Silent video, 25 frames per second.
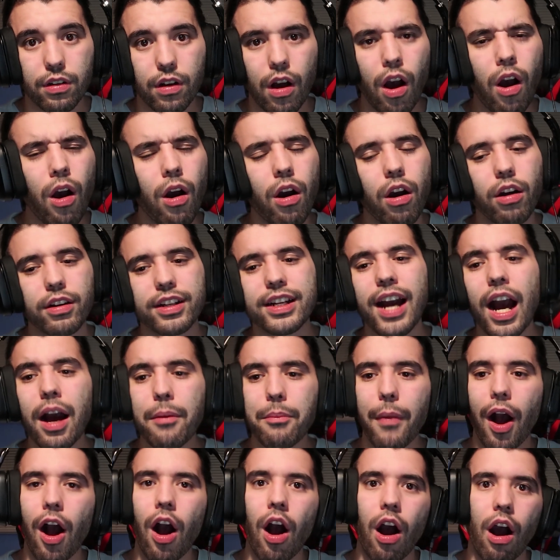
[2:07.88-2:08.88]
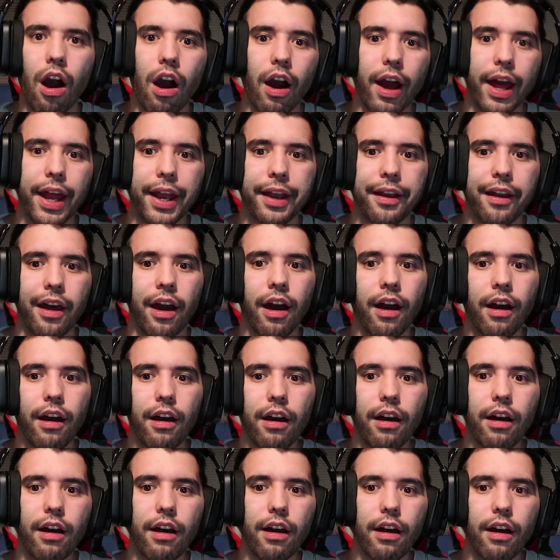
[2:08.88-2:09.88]
Oh come on!
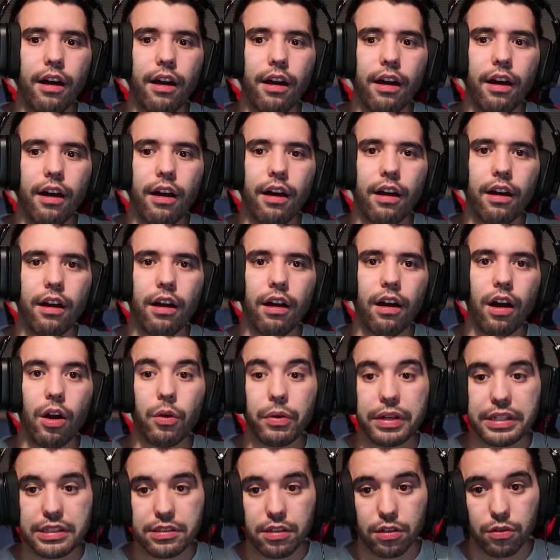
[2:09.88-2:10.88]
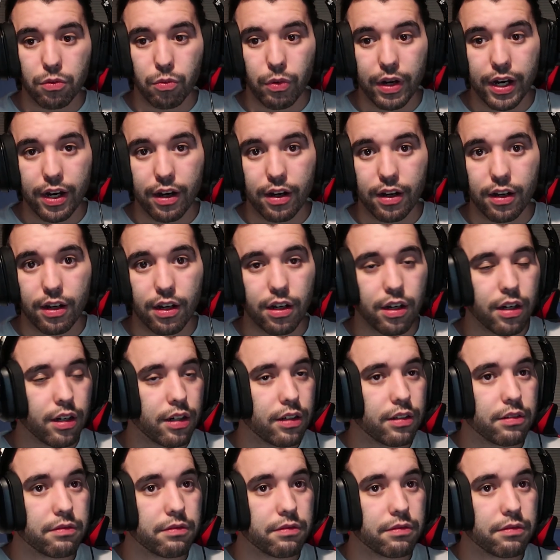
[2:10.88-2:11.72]
Oh, he's unaware.